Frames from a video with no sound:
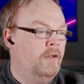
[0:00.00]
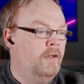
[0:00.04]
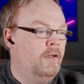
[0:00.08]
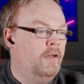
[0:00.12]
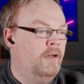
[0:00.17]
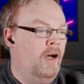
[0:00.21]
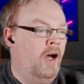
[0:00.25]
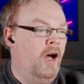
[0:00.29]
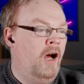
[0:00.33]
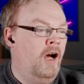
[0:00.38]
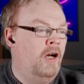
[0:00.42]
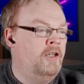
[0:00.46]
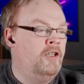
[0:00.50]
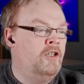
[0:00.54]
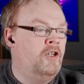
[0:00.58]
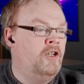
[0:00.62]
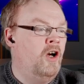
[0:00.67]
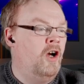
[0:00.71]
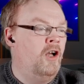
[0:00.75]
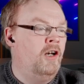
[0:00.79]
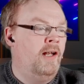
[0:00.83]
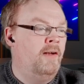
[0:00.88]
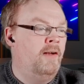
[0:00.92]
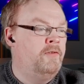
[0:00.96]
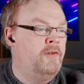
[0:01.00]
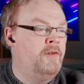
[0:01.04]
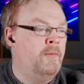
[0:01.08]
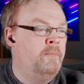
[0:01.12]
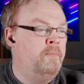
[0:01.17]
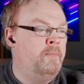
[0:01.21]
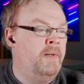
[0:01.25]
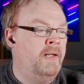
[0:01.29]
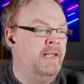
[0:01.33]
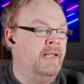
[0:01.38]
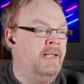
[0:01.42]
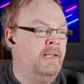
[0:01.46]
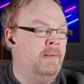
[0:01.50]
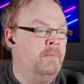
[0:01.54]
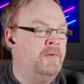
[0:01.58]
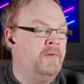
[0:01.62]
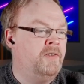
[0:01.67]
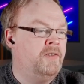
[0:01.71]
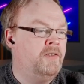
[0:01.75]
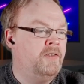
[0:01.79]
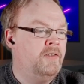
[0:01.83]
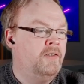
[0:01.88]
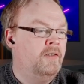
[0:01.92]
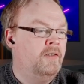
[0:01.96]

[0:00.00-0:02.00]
Oh, you gotta love the bleeps.